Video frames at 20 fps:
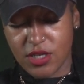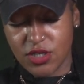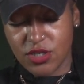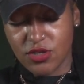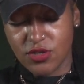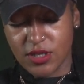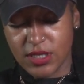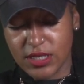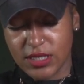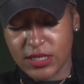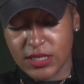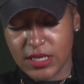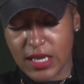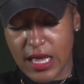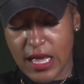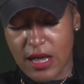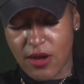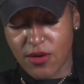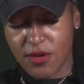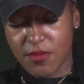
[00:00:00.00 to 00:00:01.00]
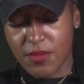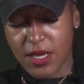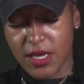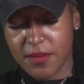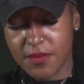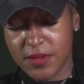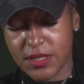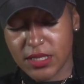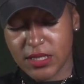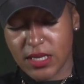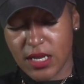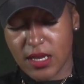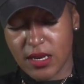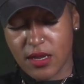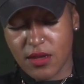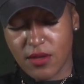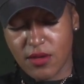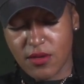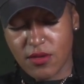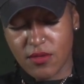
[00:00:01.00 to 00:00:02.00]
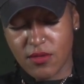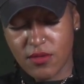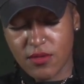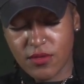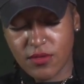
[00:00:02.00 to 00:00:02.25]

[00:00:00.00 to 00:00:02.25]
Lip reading: dress our baked potato.